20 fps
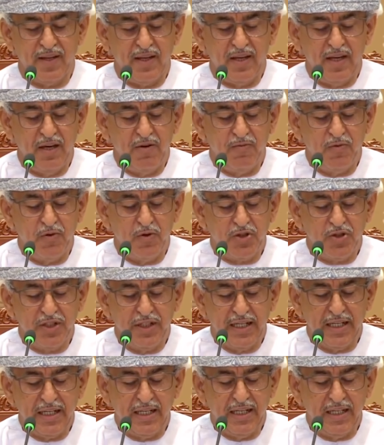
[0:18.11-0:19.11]

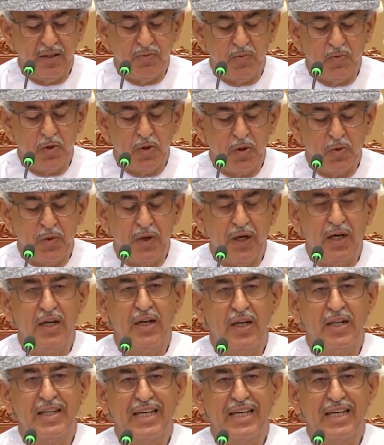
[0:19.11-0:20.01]
unfortunately, worldwide,